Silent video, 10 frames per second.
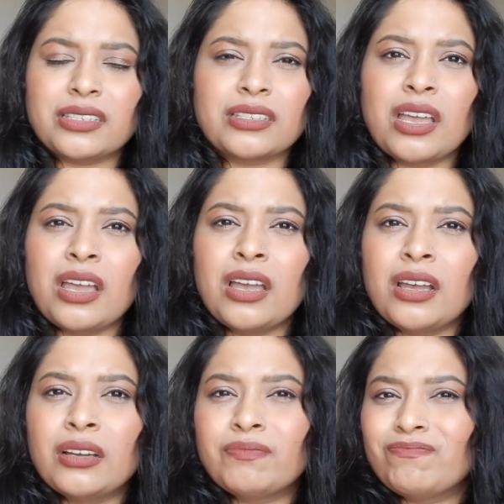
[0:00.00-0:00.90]
this,
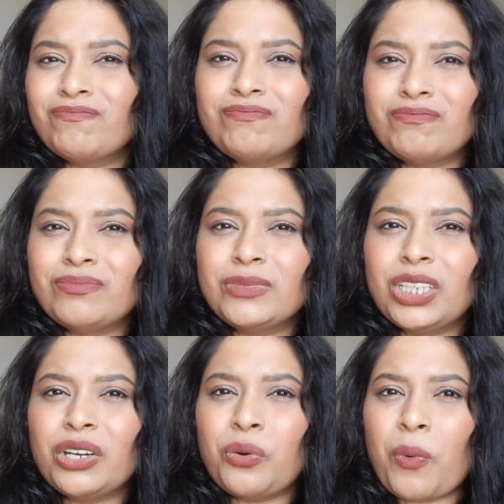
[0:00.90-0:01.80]

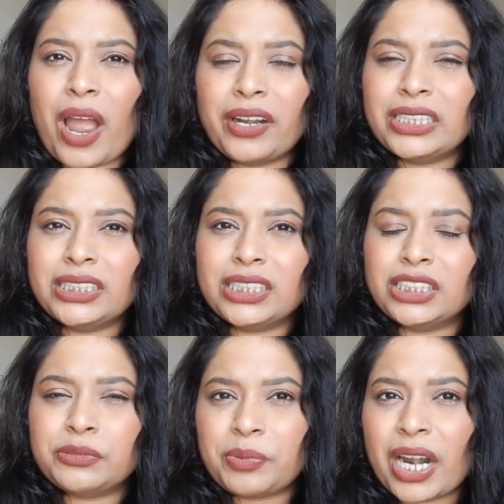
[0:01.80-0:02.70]
you know, virus
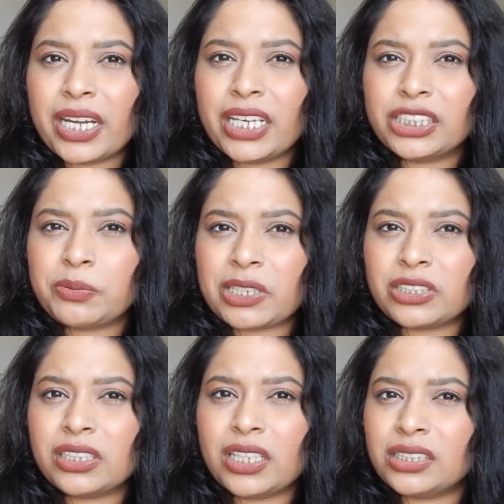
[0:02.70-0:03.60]
is spreading,
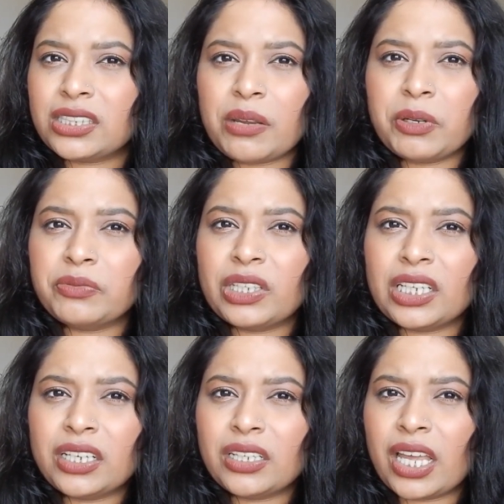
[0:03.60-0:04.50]
especially this time of
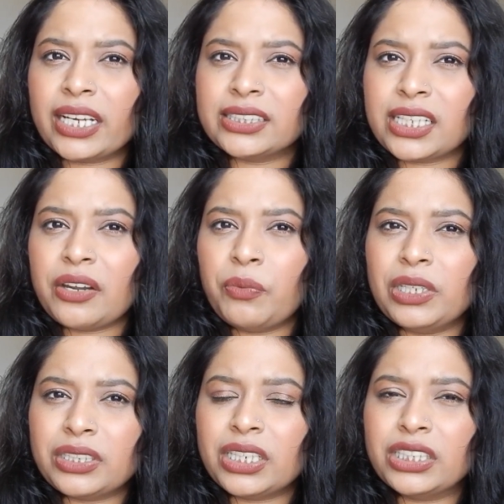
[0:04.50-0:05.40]
the year. Like I said,
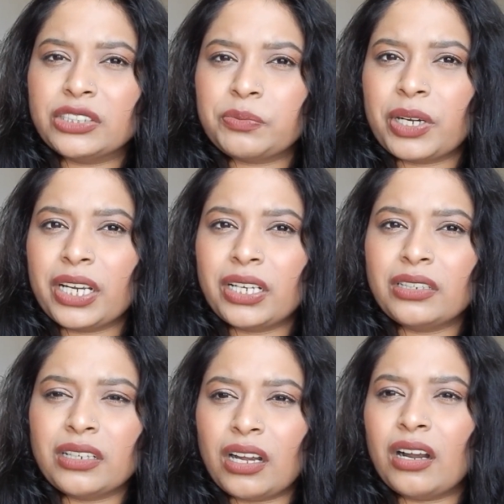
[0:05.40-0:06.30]
winter and
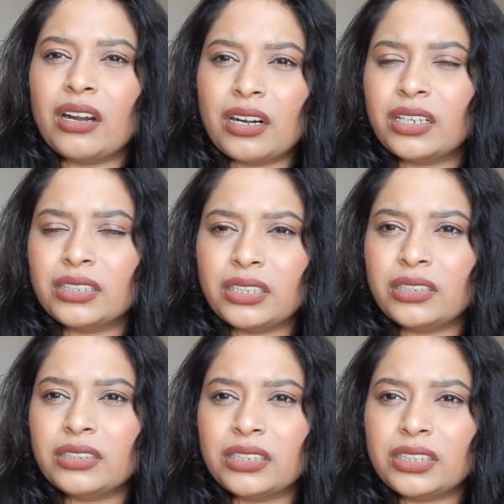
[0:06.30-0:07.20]
spring are
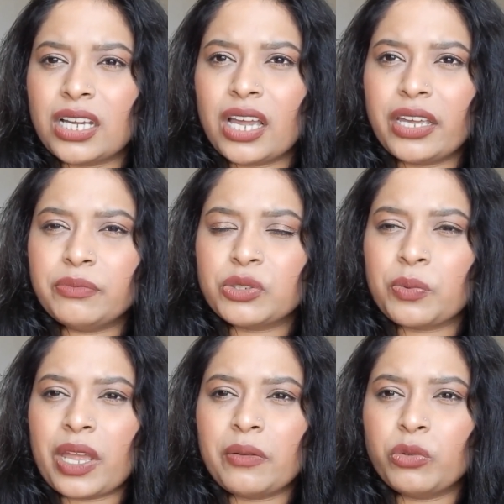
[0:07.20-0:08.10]
the
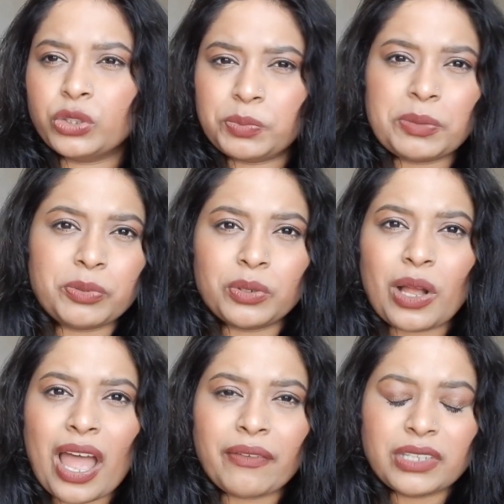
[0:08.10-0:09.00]
times when most
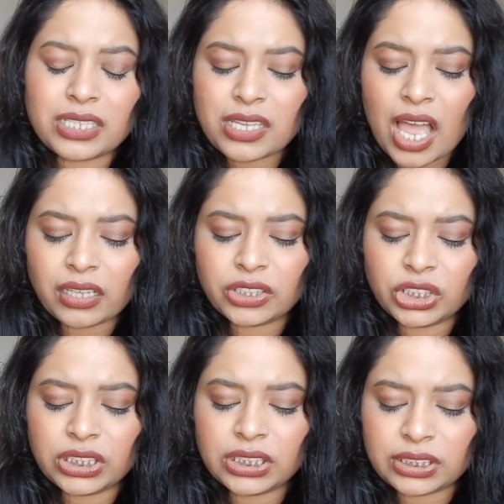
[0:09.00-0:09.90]
people have these
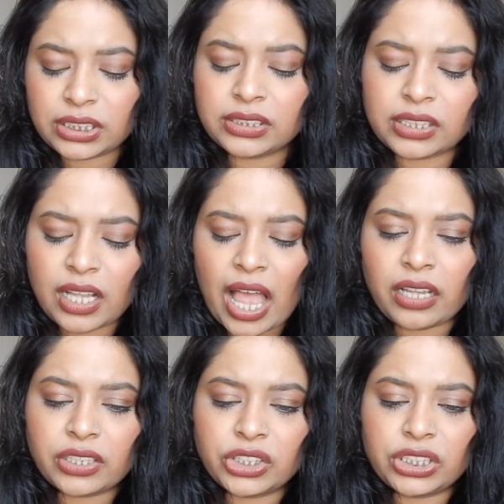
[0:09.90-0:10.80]
allergies, seasonal
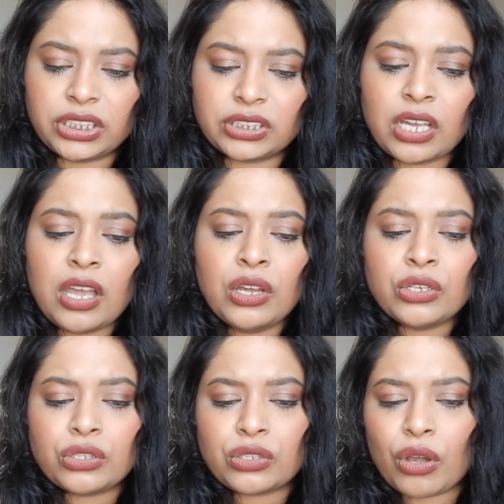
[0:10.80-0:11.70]
allergies.
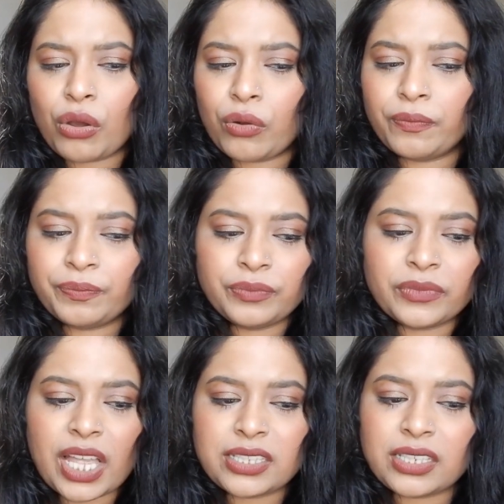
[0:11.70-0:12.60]
So
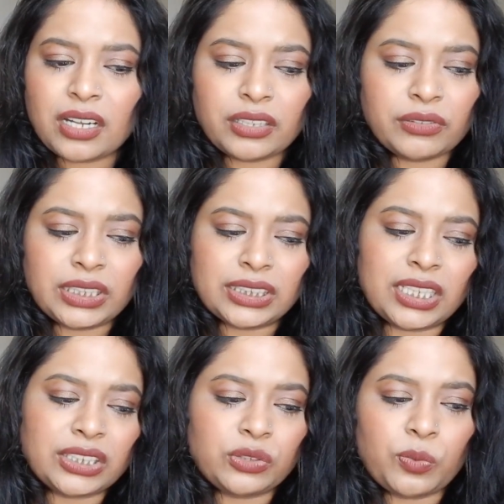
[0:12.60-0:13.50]
that's another
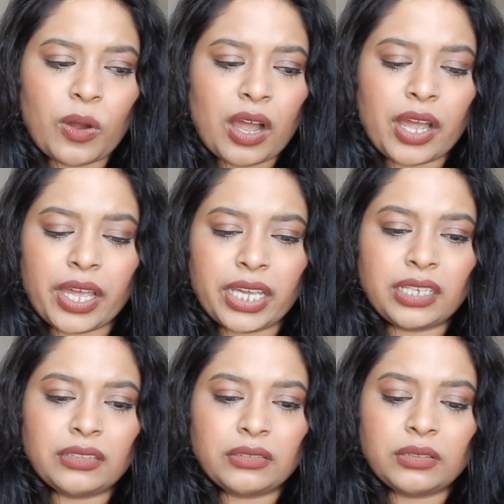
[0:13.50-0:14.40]
reason as to
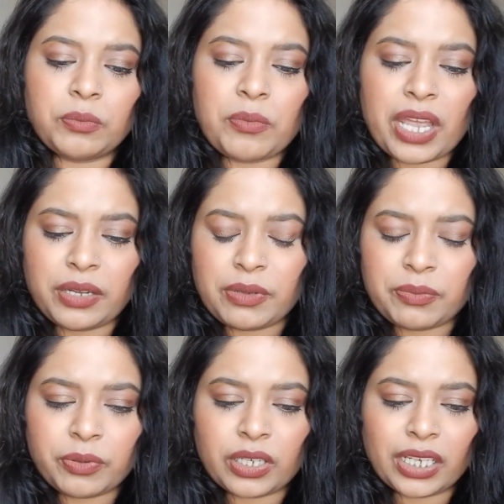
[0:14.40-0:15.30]
why many
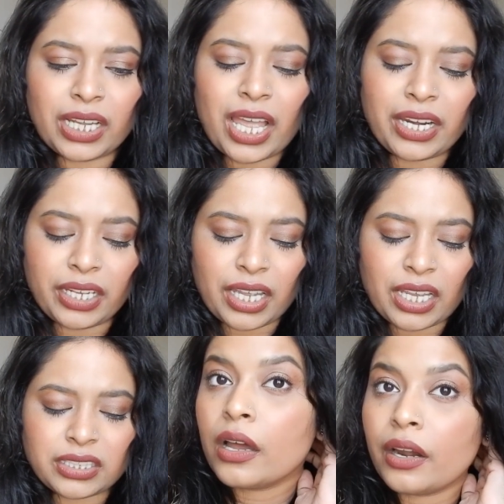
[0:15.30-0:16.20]
people are getting
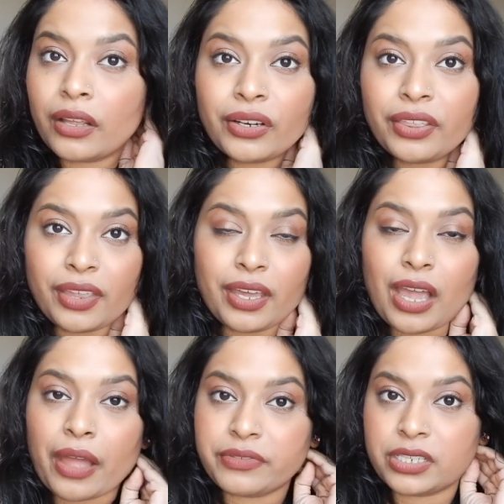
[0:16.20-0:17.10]
it. Another
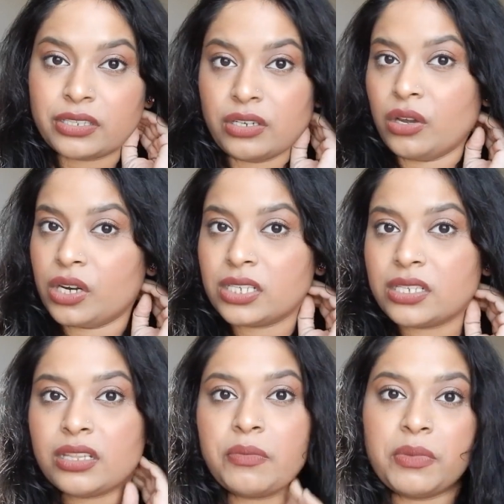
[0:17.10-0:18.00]
thing I've just
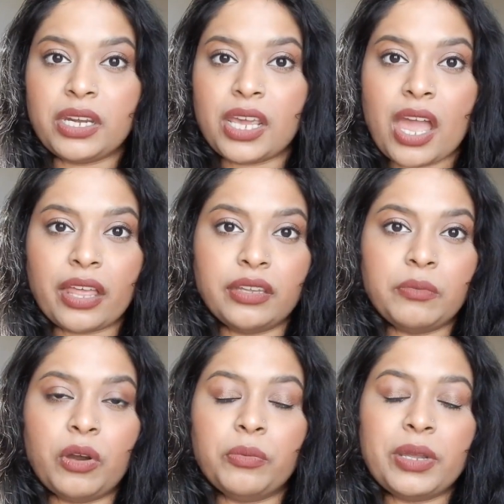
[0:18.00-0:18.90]
noticed in the media at
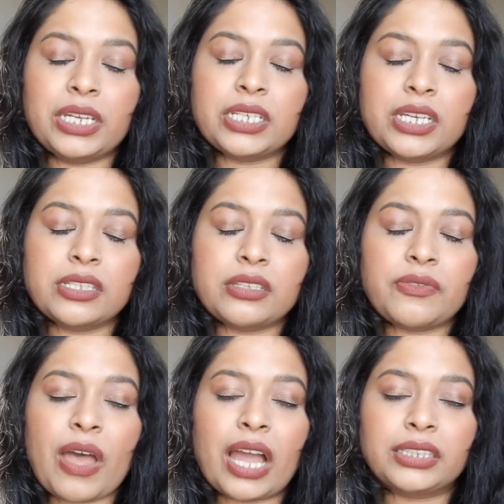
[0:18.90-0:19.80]
the moment is
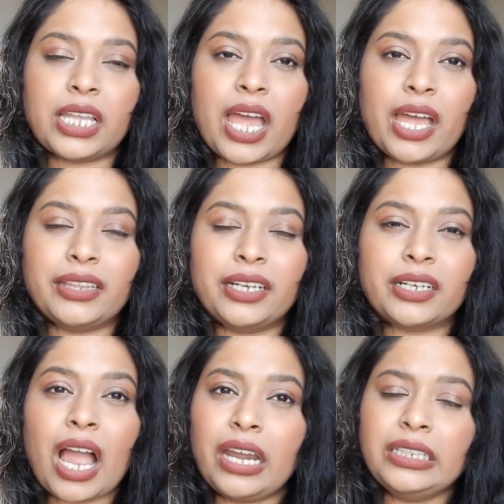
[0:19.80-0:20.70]
the fact that
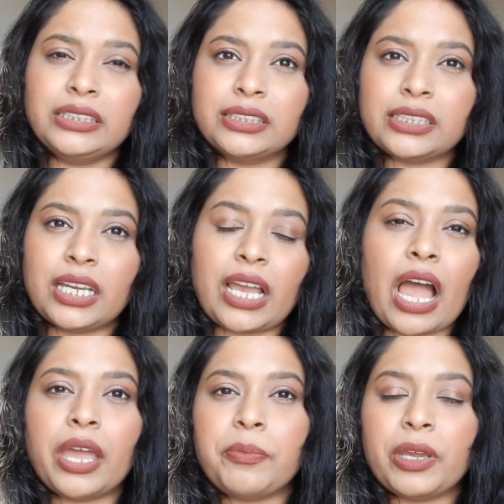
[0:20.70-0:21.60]
they're kind of just like
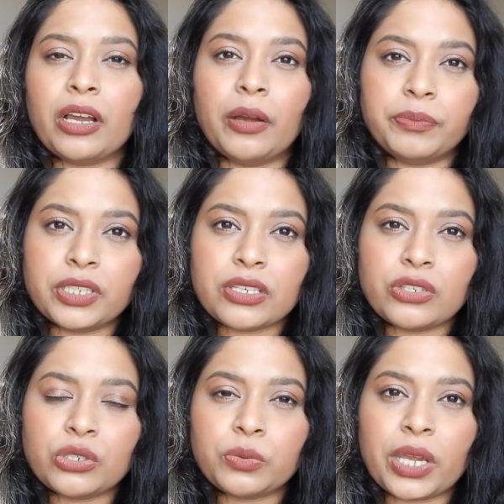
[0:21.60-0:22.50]
hyping up the
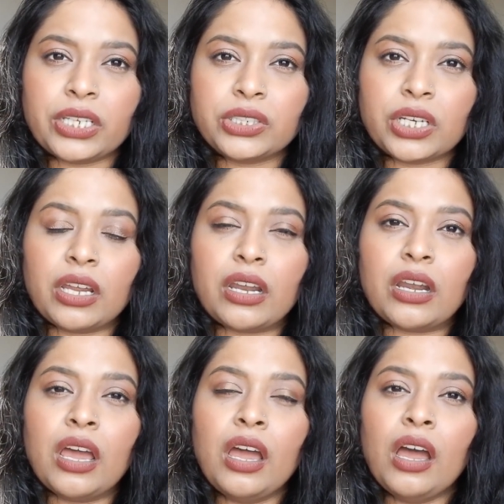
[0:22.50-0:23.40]

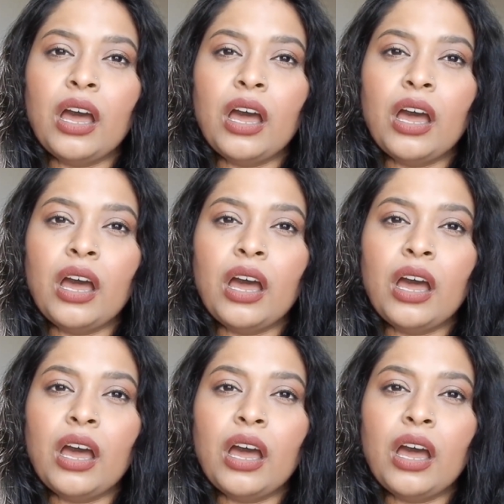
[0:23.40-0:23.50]
situation,